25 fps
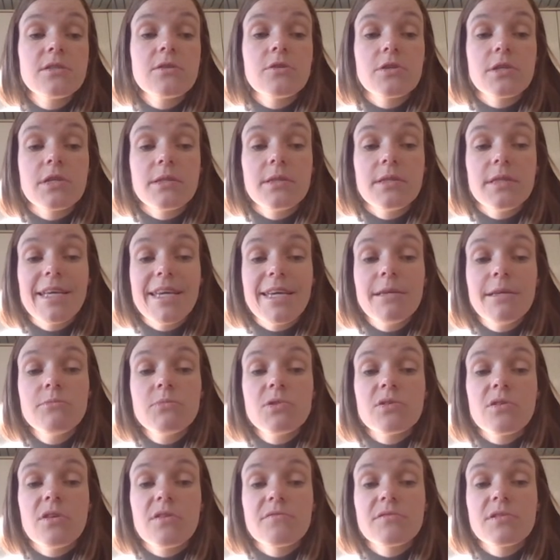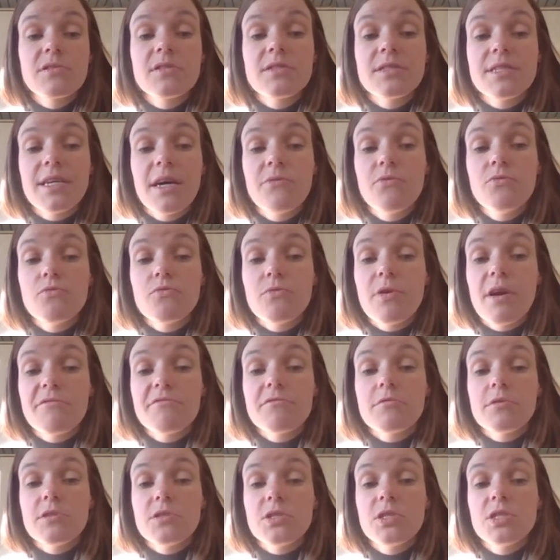the names of the 10
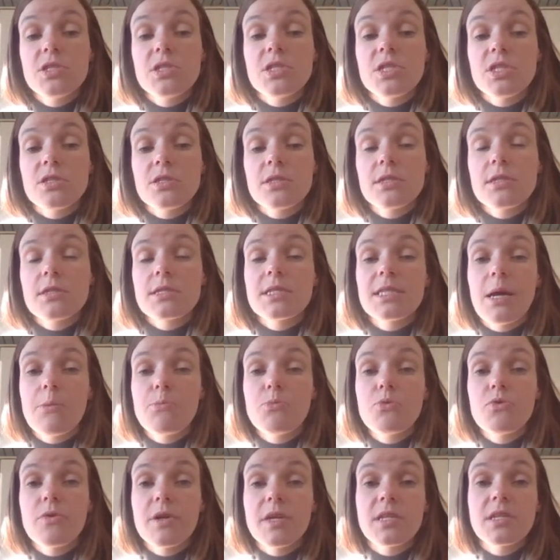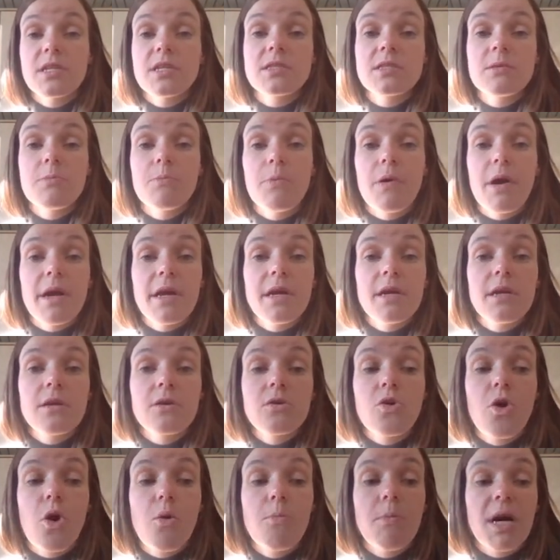reference genes separated by
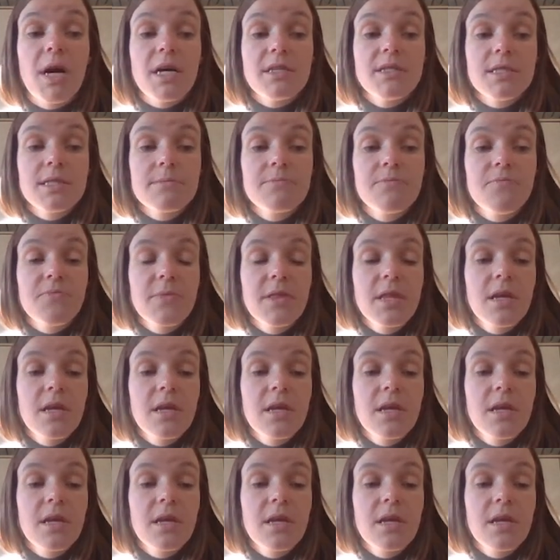commas.